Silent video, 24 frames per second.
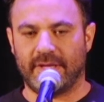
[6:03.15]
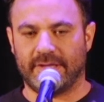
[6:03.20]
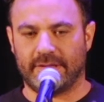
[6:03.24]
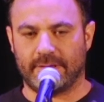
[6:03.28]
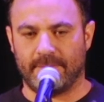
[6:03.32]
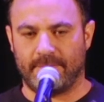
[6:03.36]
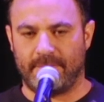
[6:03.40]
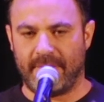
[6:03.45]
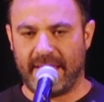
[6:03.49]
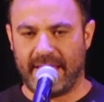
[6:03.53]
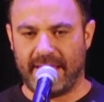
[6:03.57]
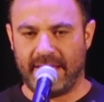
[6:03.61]
like
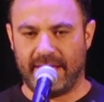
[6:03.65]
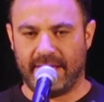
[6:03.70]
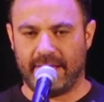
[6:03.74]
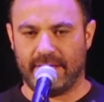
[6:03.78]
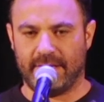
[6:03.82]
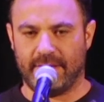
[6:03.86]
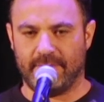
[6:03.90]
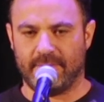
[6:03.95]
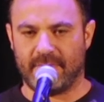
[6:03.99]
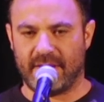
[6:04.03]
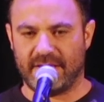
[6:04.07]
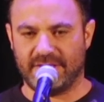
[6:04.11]
the
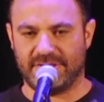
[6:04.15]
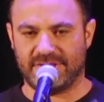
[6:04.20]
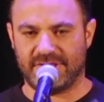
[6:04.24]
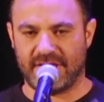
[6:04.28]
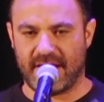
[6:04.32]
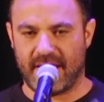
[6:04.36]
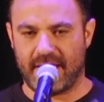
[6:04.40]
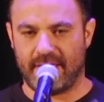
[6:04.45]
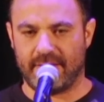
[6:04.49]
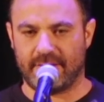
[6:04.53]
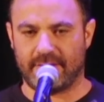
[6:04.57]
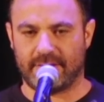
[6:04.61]
pain in my
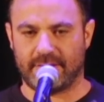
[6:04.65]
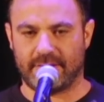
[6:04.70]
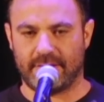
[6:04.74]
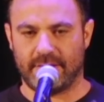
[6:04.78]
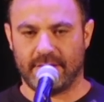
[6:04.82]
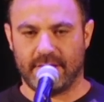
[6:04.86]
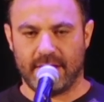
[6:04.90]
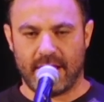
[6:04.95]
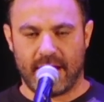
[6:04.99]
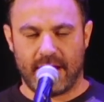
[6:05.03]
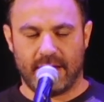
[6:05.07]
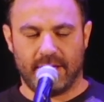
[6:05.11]
chest,
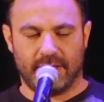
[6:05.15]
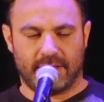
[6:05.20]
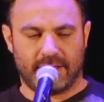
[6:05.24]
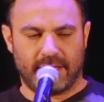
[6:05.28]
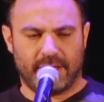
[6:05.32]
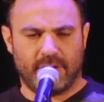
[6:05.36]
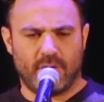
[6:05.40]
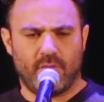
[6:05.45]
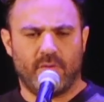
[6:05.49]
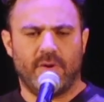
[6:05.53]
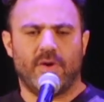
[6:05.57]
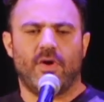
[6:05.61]
and it's
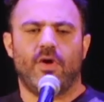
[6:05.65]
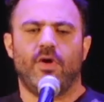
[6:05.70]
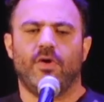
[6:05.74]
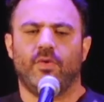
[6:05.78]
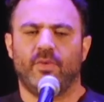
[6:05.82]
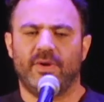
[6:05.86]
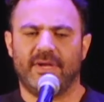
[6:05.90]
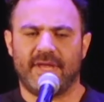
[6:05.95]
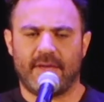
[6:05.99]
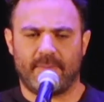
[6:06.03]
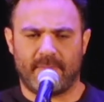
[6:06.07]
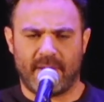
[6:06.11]
like going all the
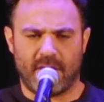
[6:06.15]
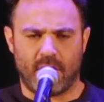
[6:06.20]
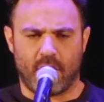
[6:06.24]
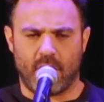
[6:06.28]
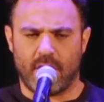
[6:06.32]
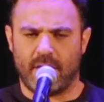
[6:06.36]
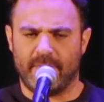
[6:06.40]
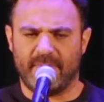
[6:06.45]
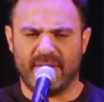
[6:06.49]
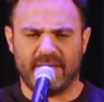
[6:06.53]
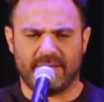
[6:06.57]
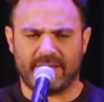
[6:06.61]
way down my
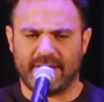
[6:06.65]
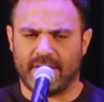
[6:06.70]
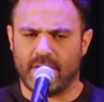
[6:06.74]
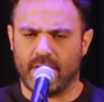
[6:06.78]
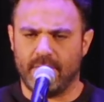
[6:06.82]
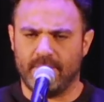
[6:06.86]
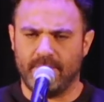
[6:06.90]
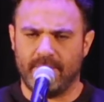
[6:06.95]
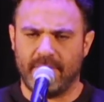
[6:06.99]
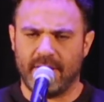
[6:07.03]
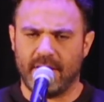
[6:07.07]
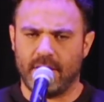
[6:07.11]
arm, and it's like
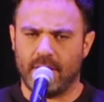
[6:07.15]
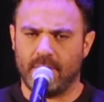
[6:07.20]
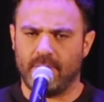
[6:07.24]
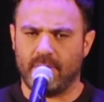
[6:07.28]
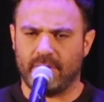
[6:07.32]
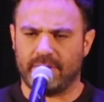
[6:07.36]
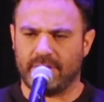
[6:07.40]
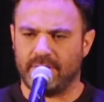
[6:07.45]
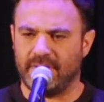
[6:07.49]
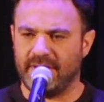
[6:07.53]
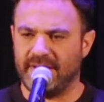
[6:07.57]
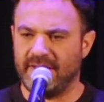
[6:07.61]

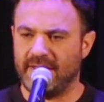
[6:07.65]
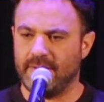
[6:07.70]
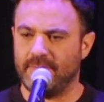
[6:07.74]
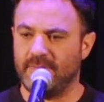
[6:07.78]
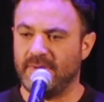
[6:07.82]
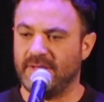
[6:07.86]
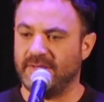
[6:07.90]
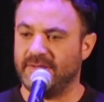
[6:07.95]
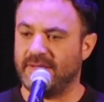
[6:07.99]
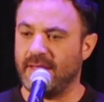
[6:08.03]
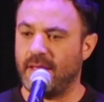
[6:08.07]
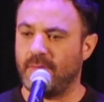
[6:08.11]
unbearable. So they give
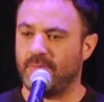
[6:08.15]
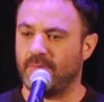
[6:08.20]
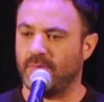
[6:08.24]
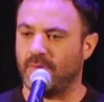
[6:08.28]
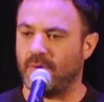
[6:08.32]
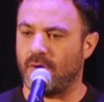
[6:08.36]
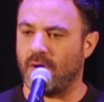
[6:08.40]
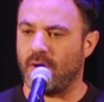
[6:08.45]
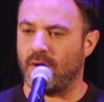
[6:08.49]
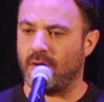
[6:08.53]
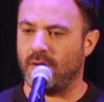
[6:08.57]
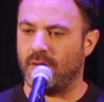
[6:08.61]
me
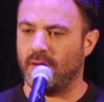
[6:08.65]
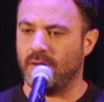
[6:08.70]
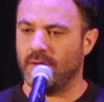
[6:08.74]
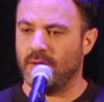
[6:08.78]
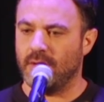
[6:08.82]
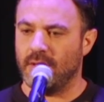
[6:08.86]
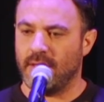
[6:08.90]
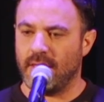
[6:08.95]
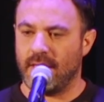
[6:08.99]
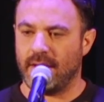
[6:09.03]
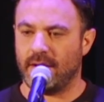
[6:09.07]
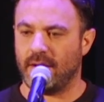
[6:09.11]
Demerol.
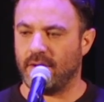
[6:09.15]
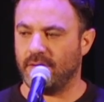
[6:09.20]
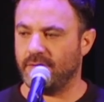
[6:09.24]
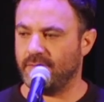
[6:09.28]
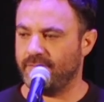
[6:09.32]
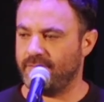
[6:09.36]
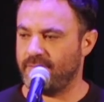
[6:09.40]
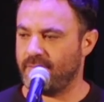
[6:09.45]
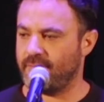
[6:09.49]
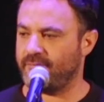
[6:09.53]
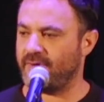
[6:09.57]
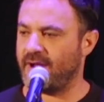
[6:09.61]
And I don't know
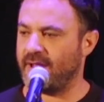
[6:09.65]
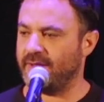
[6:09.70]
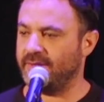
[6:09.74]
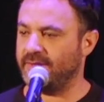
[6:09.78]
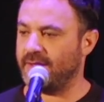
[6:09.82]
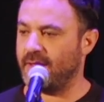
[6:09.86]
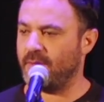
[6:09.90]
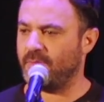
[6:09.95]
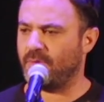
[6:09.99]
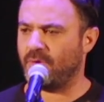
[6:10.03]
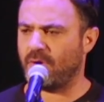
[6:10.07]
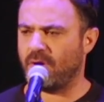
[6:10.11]
if you ever had
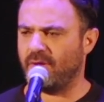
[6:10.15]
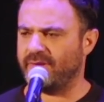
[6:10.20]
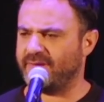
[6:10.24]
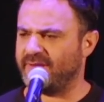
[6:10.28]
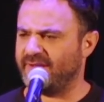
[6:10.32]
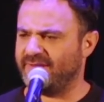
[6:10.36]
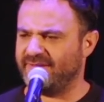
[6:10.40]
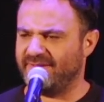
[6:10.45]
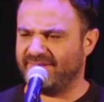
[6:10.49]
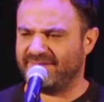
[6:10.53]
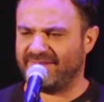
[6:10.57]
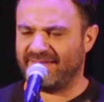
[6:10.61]
Demerol. It's
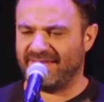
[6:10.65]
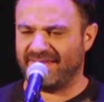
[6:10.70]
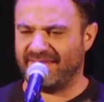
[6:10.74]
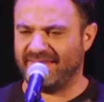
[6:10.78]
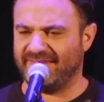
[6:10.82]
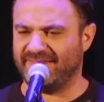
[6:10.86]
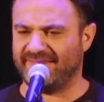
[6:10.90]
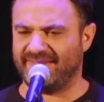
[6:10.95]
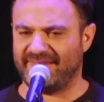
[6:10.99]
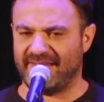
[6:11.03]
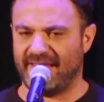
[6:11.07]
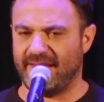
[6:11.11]
like this like
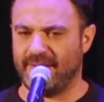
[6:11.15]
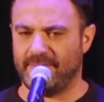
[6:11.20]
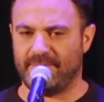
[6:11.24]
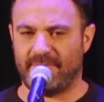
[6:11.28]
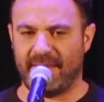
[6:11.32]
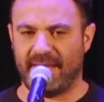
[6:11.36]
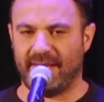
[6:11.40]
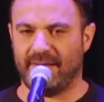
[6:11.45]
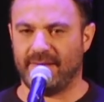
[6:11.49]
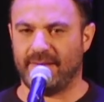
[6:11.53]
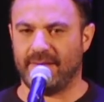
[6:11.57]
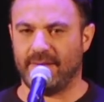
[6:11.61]
insane
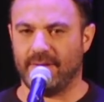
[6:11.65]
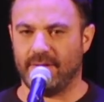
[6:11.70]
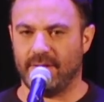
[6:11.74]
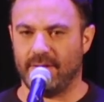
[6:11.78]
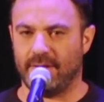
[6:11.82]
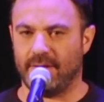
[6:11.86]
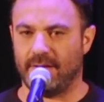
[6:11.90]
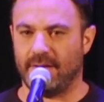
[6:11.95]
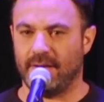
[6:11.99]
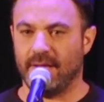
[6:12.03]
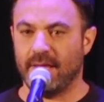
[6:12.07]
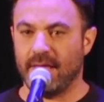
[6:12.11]

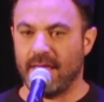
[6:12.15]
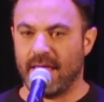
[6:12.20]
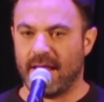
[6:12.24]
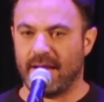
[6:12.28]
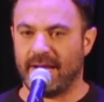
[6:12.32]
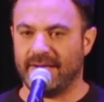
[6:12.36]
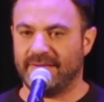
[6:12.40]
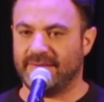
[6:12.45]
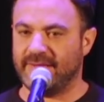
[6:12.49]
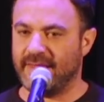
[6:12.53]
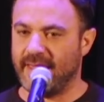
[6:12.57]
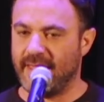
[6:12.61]
painkiller.
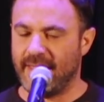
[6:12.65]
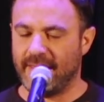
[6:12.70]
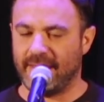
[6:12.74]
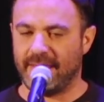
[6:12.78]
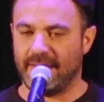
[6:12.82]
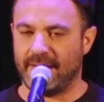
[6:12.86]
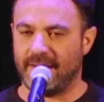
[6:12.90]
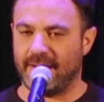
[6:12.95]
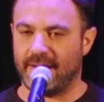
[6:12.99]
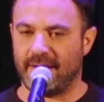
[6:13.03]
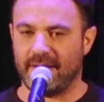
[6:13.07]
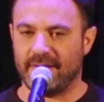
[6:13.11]
And I take
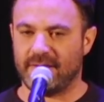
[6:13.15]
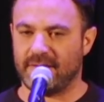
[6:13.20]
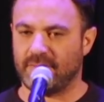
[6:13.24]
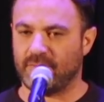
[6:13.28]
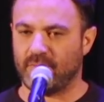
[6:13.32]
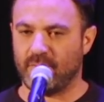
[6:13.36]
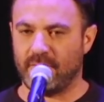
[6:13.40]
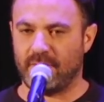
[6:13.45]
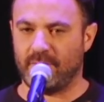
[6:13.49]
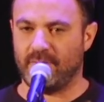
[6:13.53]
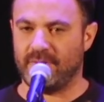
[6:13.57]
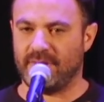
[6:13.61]
it, and I
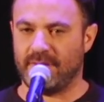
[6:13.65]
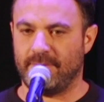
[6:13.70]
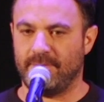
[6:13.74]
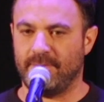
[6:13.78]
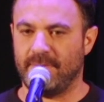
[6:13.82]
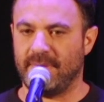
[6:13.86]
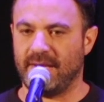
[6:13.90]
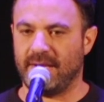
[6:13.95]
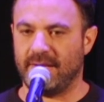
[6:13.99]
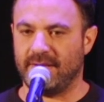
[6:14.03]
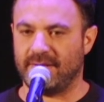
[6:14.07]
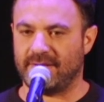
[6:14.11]
swear
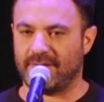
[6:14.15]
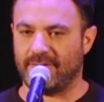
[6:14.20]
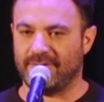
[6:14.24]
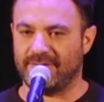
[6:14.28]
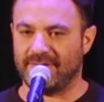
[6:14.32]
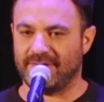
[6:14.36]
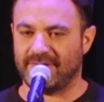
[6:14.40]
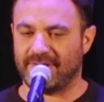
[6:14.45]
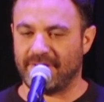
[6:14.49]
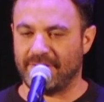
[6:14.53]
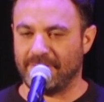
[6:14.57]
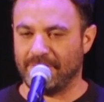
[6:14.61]
within minutes, I was
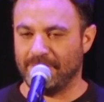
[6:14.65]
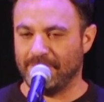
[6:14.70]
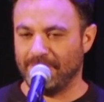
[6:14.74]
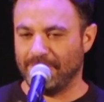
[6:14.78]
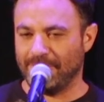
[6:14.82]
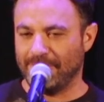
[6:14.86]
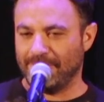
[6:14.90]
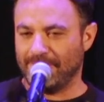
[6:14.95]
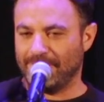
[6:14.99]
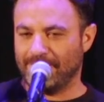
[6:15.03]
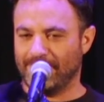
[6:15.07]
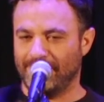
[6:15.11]
just like,
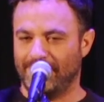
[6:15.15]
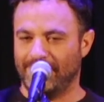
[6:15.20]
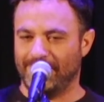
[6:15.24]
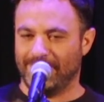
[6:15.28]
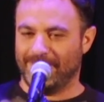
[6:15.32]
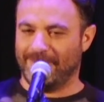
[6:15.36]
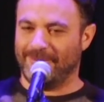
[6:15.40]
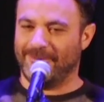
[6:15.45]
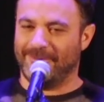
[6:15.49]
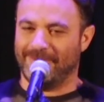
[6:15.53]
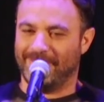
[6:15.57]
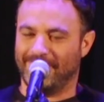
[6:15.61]
ooh,
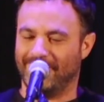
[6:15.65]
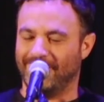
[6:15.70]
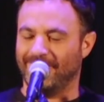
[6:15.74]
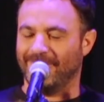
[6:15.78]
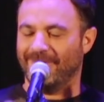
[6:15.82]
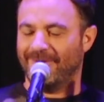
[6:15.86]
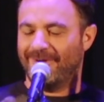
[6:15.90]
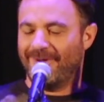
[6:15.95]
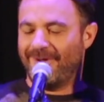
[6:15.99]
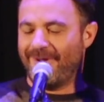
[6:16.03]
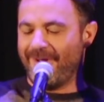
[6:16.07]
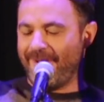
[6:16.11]

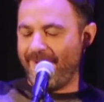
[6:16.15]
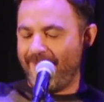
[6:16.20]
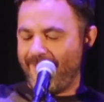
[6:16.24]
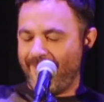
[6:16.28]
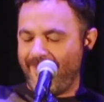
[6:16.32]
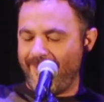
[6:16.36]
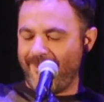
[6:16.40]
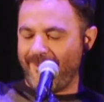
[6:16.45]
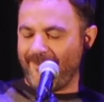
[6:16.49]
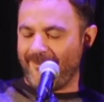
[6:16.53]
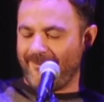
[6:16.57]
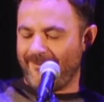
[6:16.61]

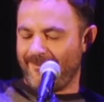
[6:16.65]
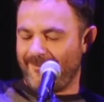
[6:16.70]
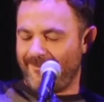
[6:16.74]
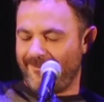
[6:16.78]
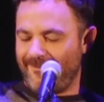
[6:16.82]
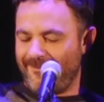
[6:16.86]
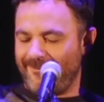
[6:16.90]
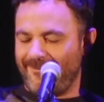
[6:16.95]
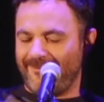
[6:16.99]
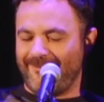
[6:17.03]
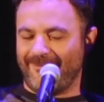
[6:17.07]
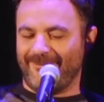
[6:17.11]

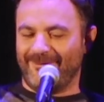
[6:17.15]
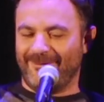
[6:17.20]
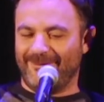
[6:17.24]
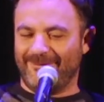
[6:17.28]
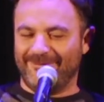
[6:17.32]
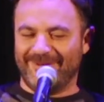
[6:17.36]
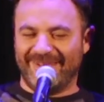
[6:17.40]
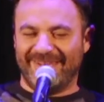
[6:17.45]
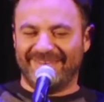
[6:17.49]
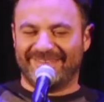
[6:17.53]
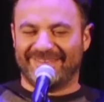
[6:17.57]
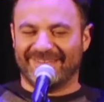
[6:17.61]
oh,
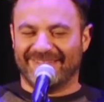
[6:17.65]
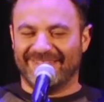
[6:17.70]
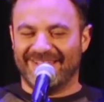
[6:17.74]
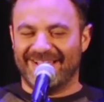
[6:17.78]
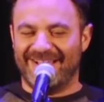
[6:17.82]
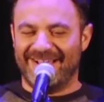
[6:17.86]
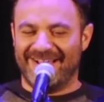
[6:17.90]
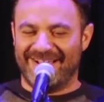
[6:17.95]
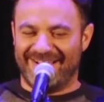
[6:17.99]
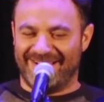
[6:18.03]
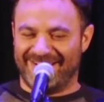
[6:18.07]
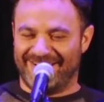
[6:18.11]
who needs a
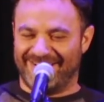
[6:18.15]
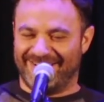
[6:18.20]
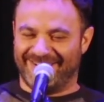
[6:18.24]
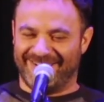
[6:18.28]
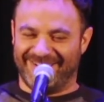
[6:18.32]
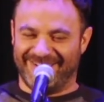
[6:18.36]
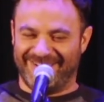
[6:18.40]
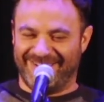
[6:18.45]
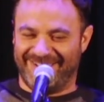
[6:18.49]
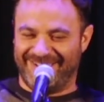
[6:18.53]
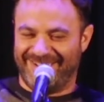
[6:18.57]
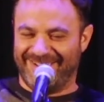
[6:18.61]

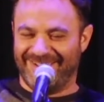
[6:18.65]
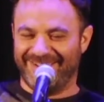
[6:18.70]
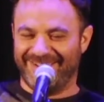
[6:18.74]
lung?